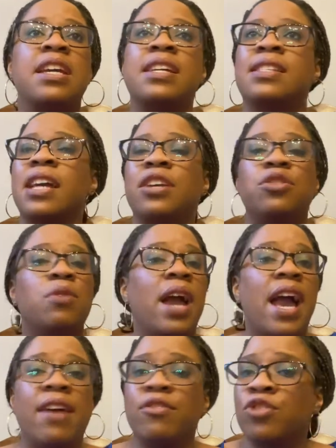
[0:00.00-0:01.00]
is that you
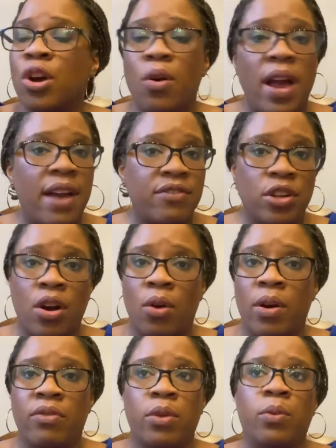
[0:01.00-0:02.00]
don't have to
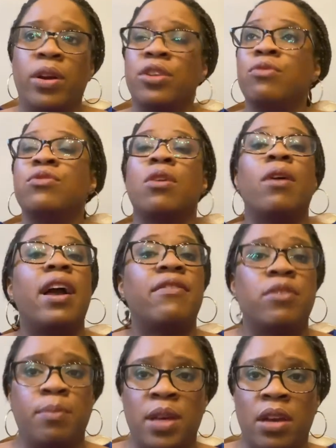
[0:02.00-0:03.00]
go everywhere. You don't
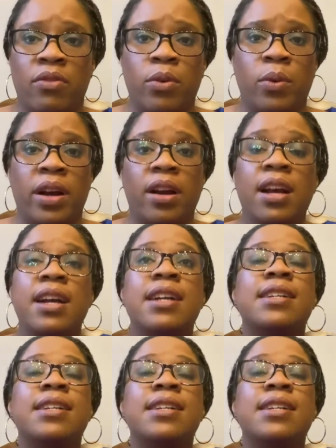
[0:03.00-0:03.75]
have to be everywhere.